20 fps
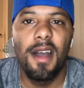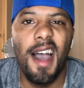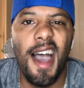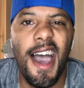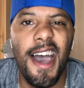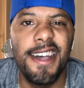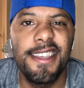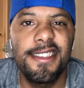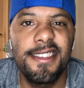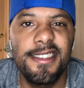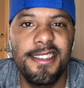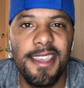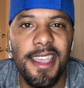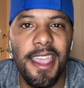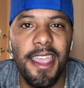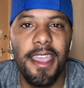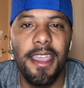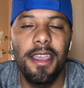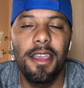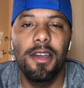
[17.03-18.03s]
I
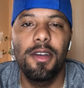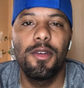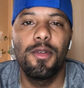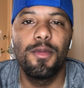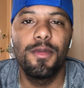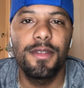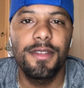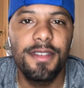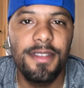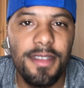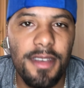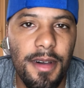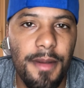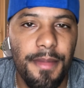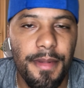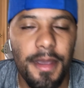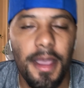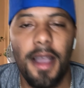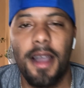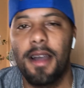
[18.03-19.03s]
said, what's
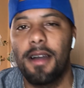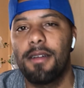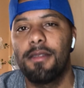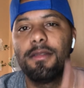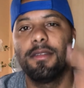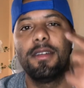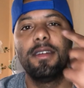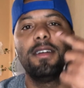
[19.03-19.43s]
up, y'all?